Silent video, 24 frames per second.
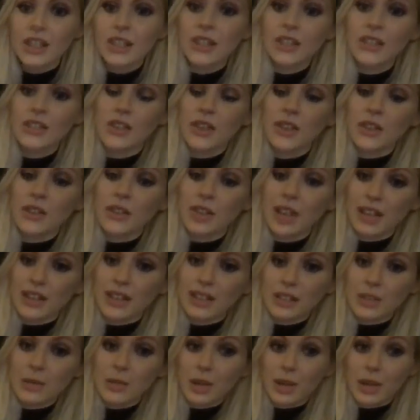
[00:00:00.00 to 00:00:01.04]
So that
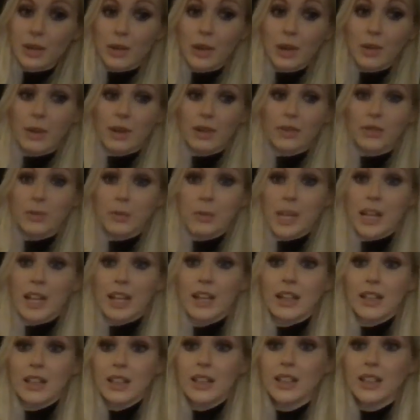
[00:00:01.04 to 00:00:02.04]
did work quite well for me.